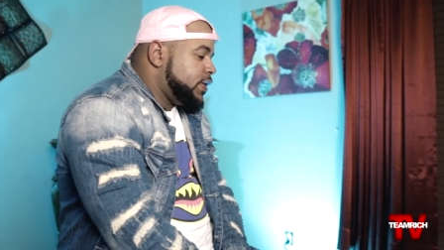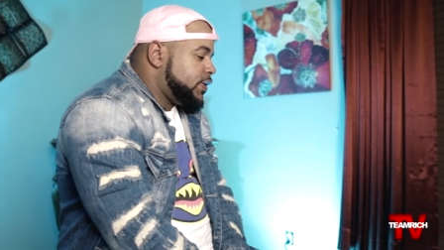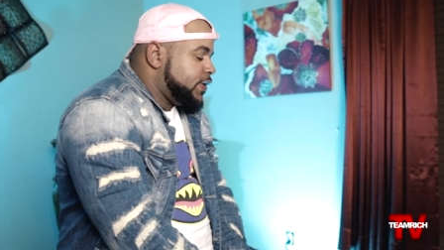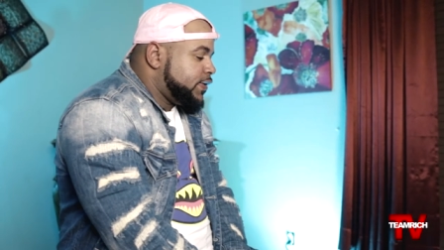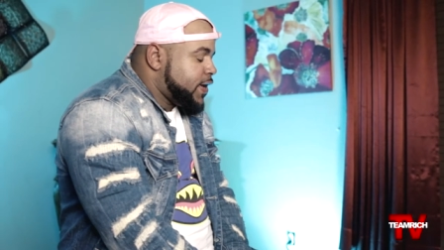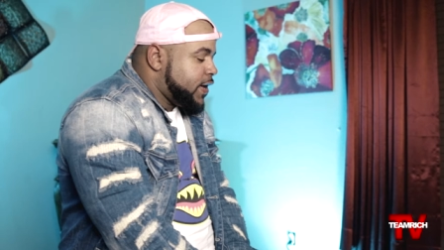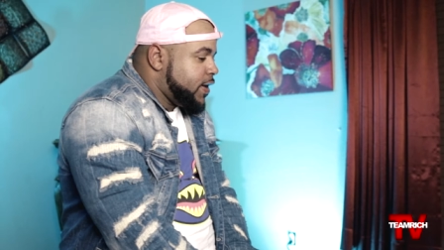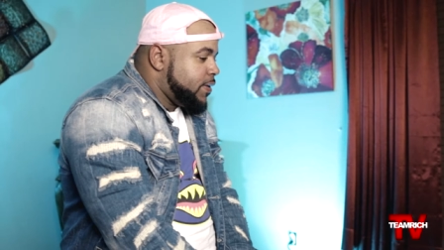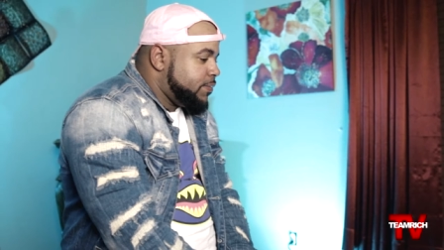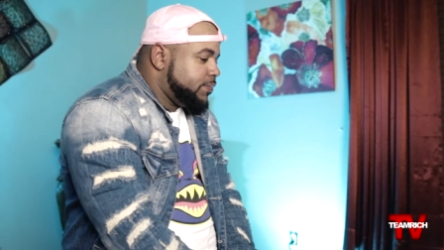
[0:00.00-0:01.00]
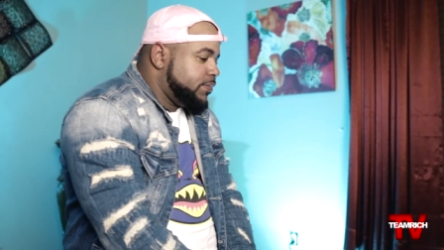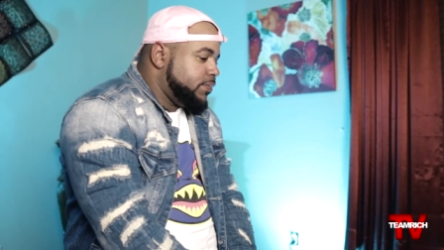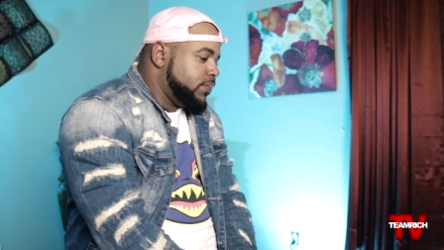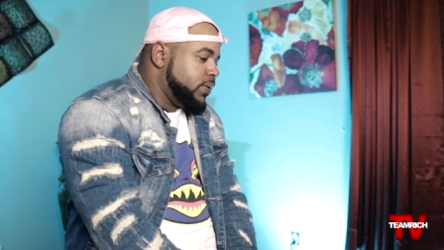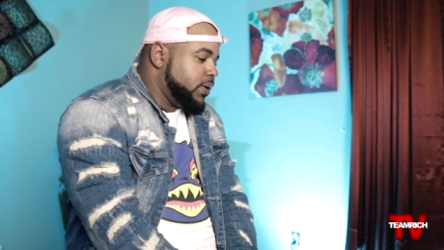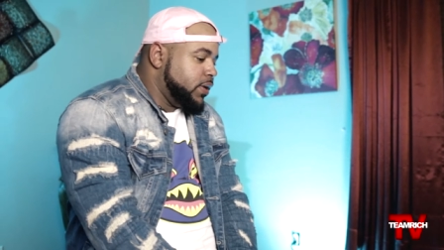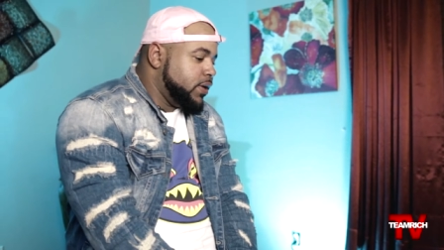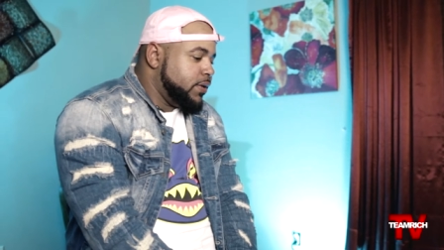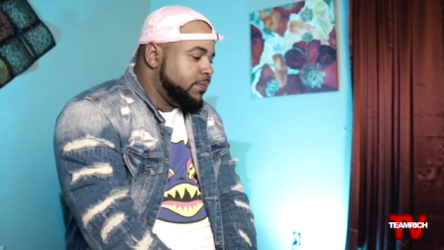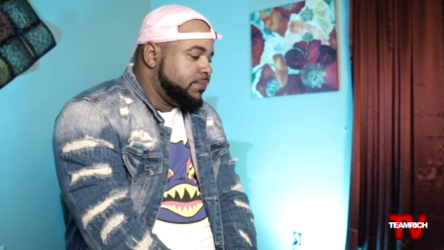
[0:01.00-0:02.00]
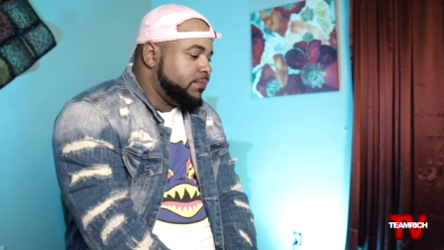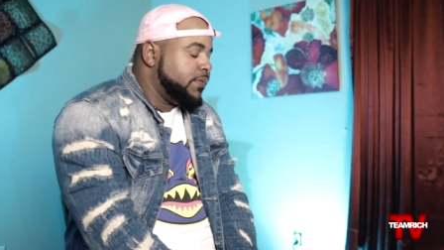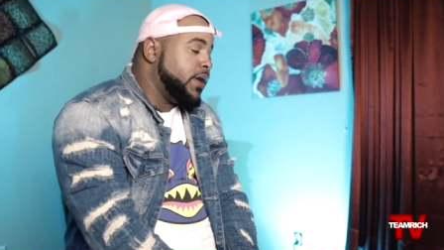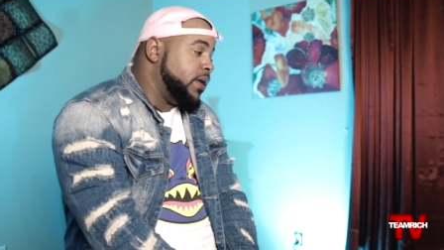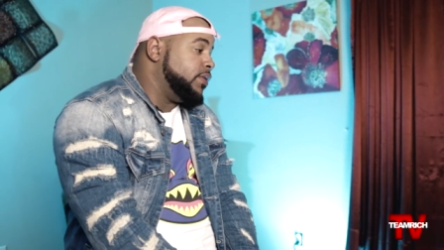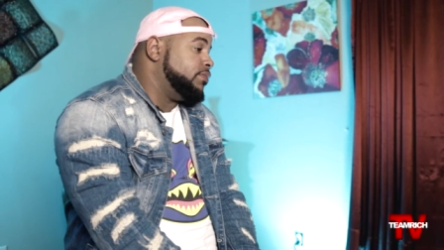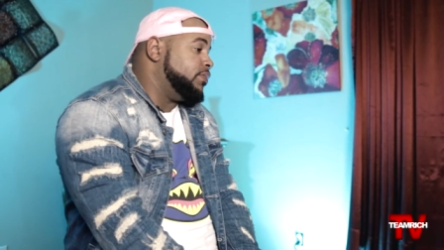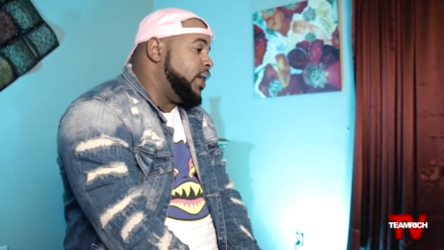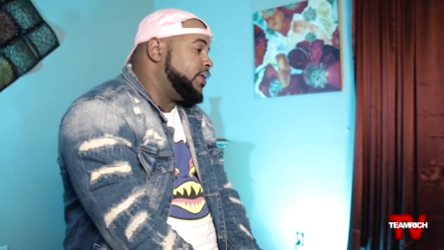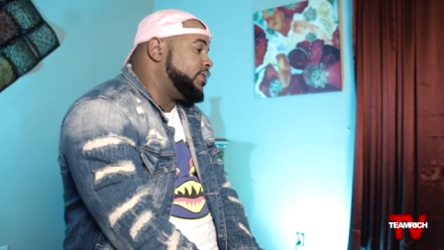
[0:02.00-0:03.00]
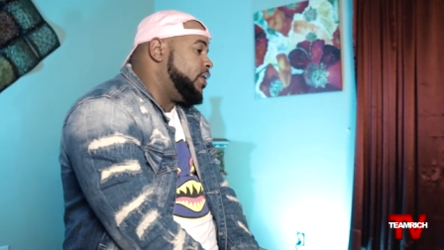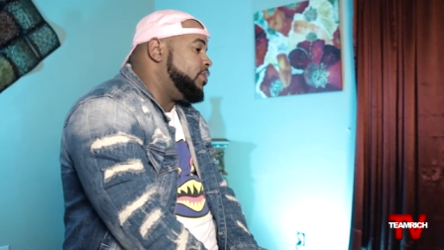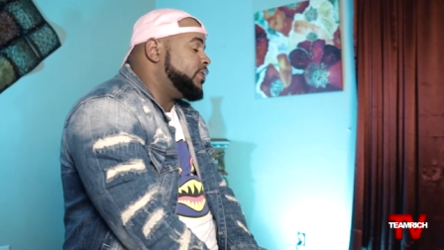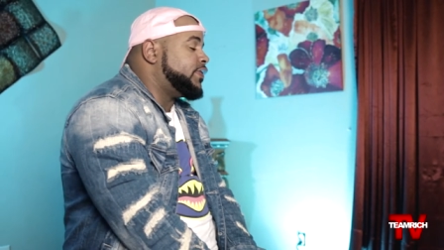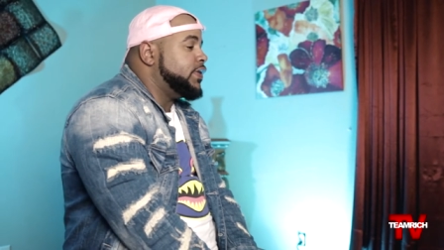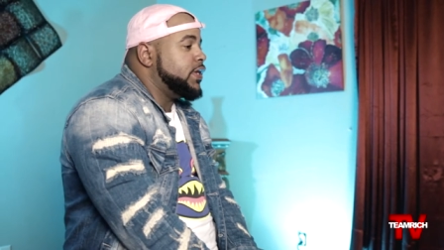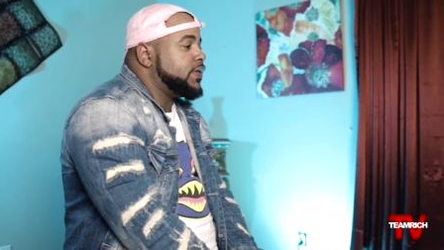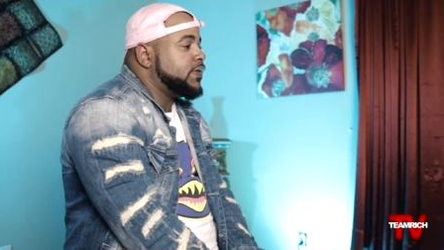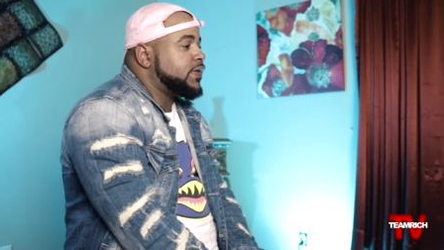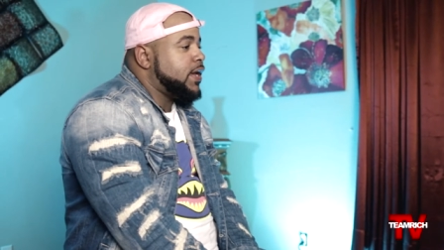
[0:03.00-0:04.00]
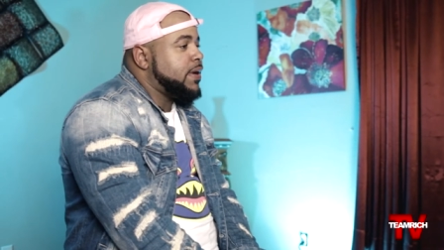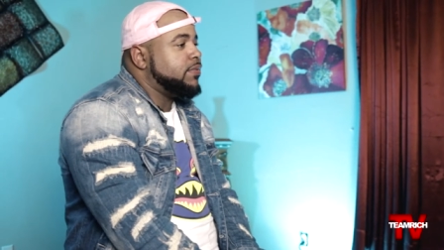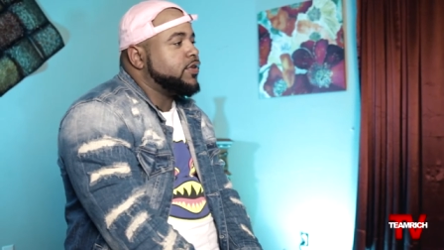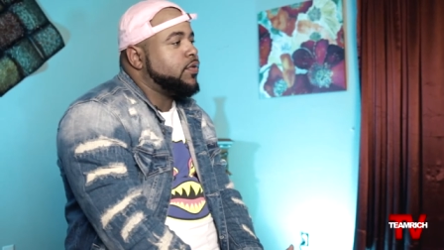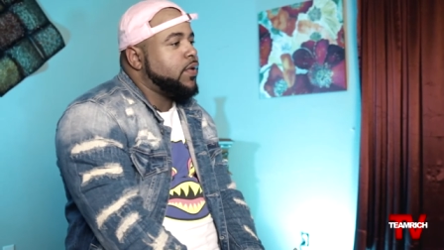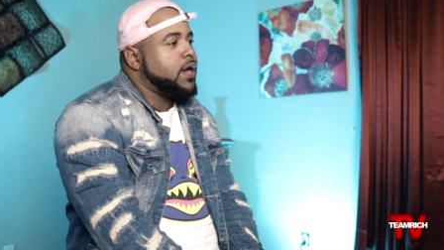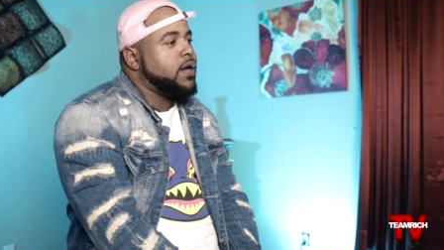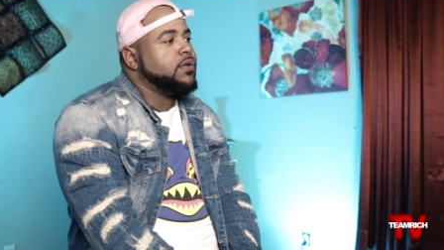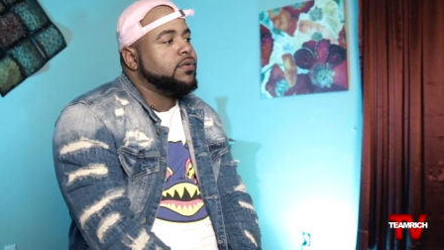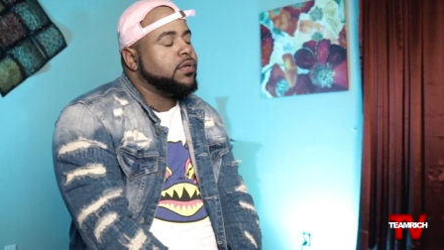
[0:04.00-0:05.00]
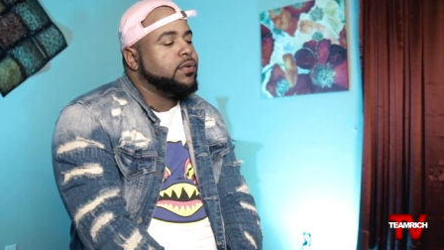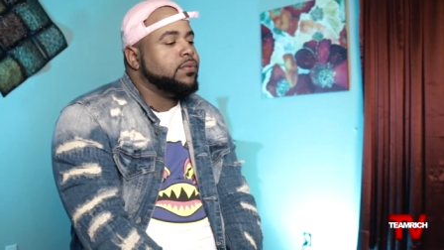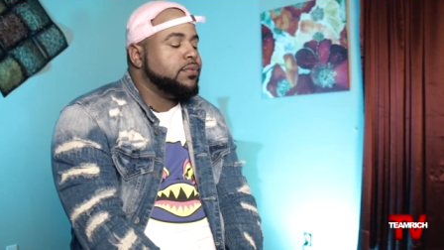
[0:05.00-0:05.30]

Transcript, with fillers: at that time? Uh, yeah, actually I was singing at that time. I was in choir, you know.